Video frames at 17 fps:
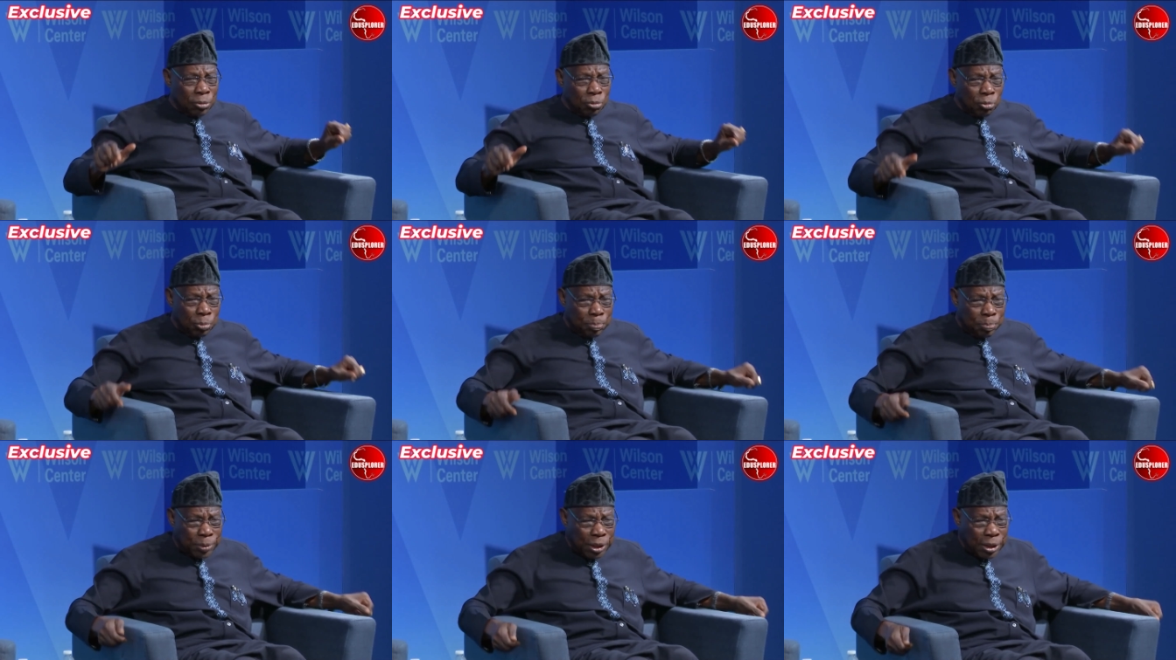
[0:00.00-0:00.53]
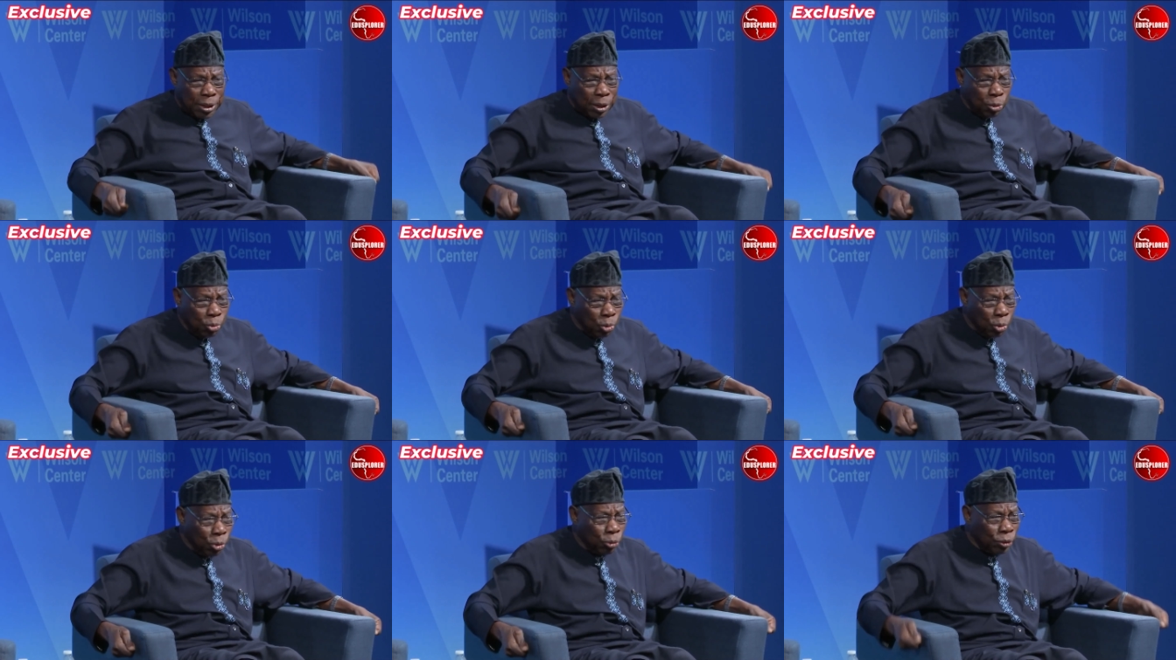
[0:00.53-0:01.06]
be the
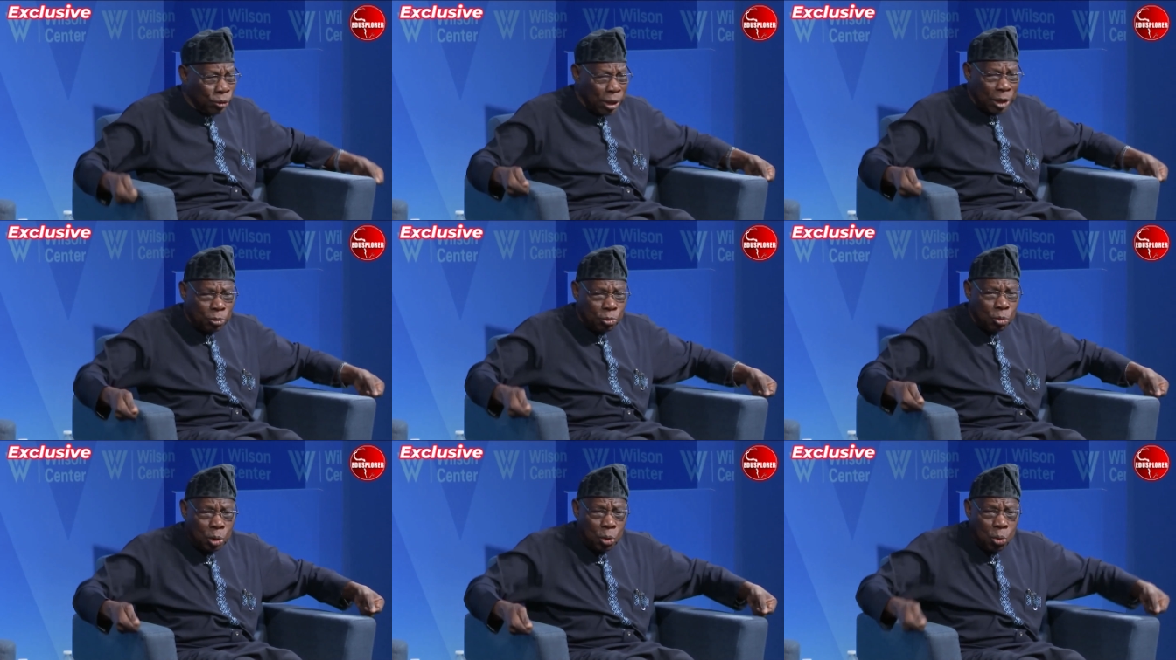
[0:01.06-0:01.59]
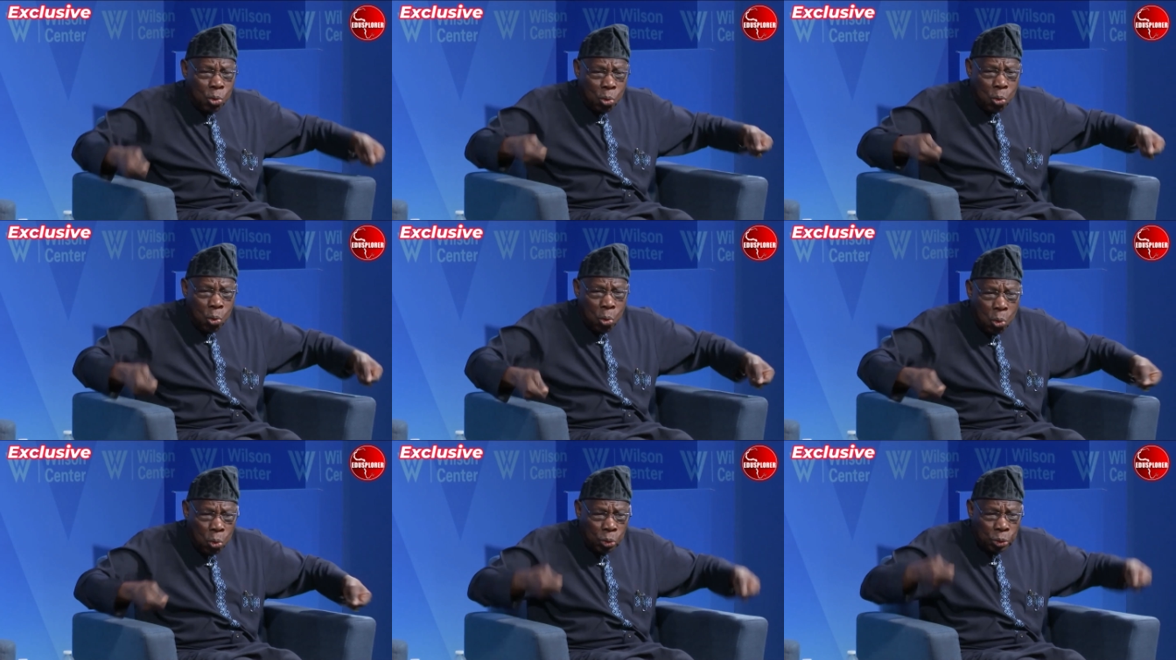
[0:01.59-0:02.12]
ones that will
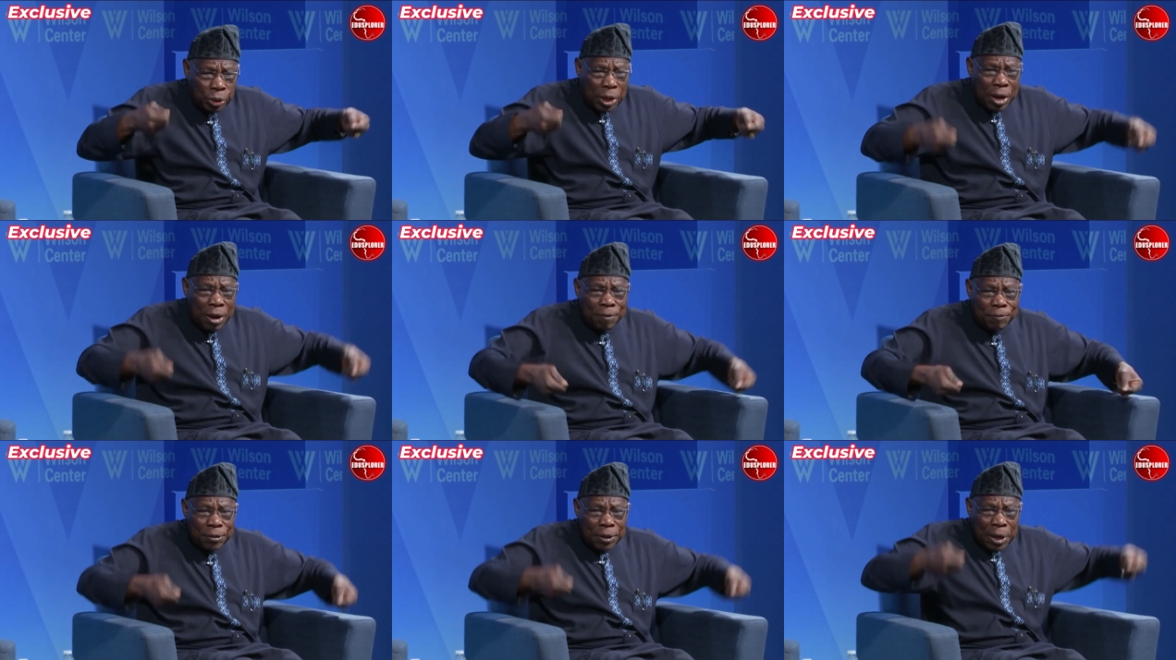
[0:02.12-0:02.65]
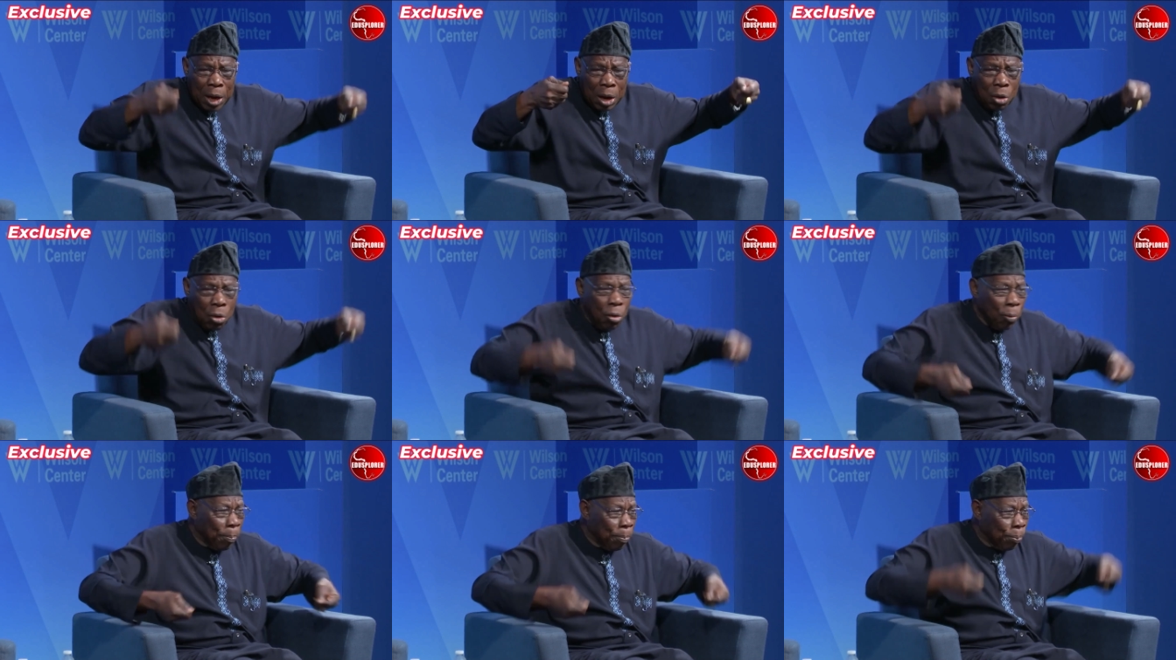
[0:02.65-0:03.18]
hold Africa
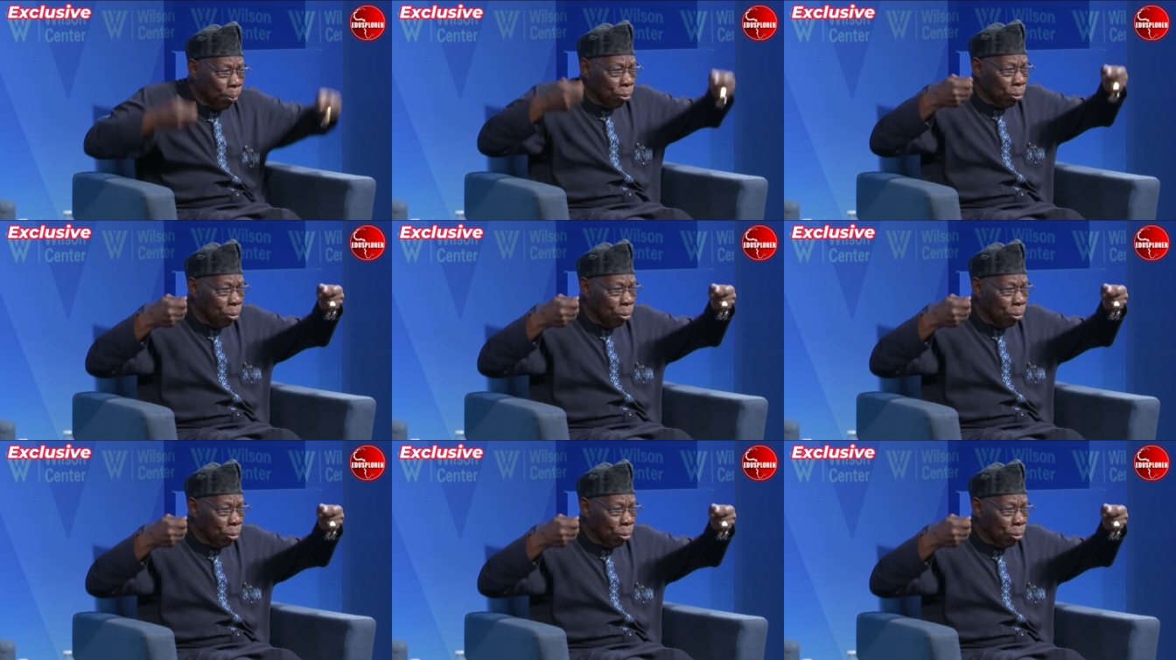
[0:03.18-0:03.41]
up.